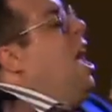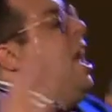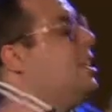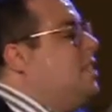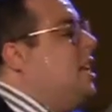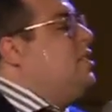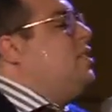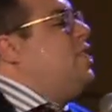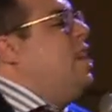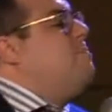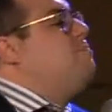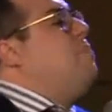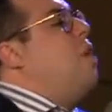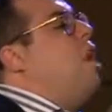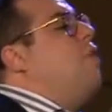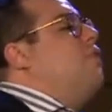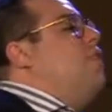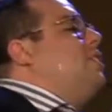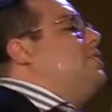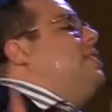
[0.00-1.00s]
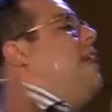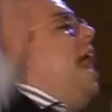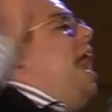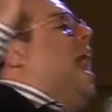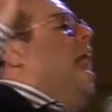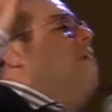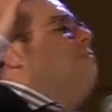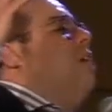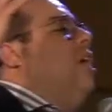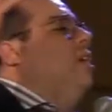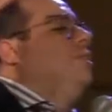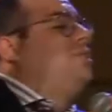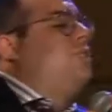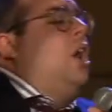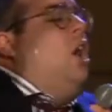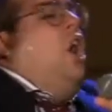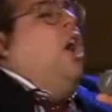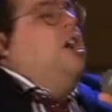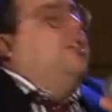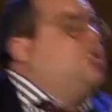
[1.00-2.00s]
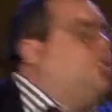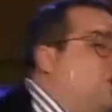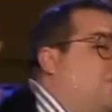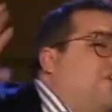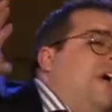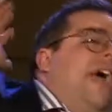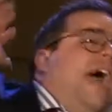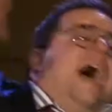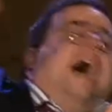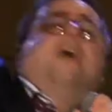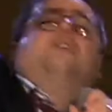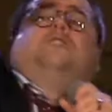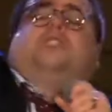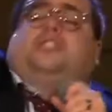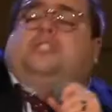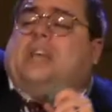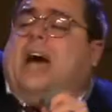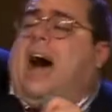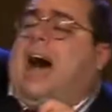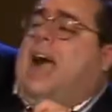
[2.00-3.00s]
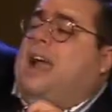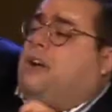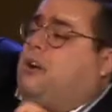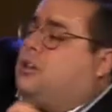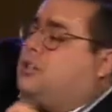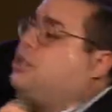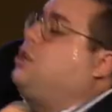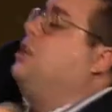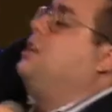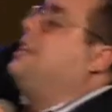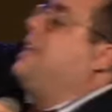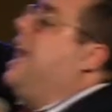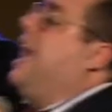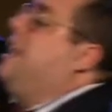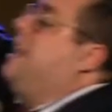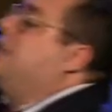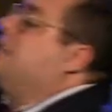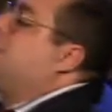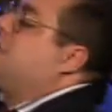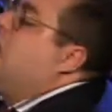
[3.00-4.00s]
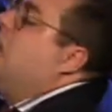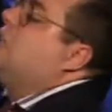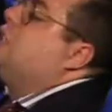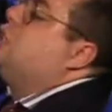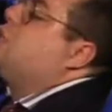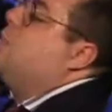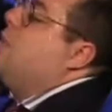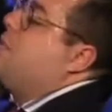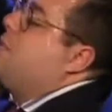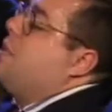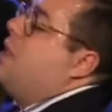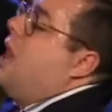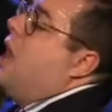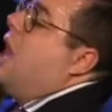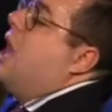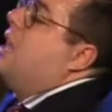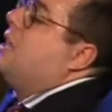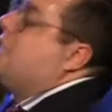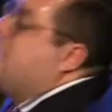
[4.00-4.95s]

to tip over tables so the outsiders could get in touch with God.